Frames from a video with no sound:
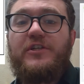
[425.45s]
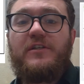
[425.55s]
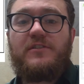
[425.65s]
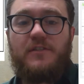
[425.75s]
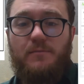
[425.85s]

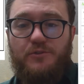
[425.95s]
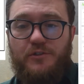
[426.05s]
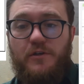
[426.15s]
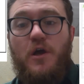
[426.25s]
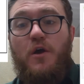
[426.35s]

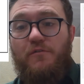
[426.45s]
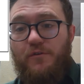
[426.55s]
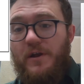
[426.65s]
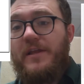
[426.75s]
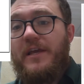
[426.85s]
consumption for
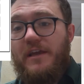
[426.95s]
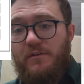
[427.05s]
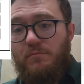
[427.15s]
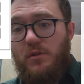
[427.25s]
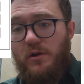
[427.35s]
any
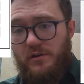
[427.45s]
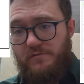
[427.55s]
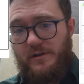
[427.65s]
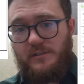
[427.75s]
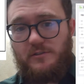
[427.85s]
given plug
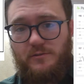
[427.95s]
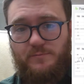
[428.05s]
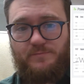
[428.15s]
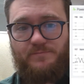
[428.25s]
device.